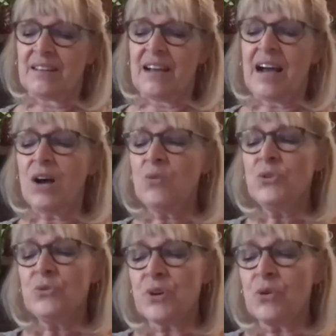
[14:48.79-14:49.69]
How
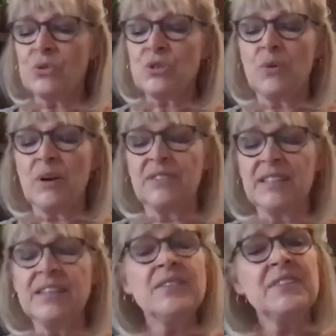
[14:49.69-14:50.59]
do those who have
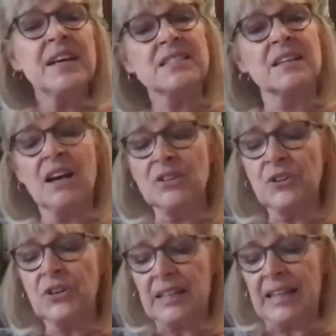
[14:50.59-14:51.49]
lived as an
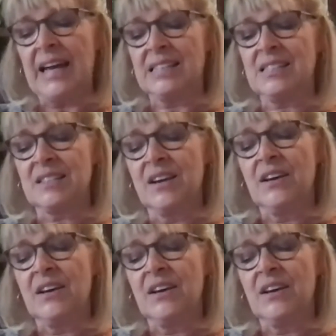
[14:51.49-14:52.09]
underclass,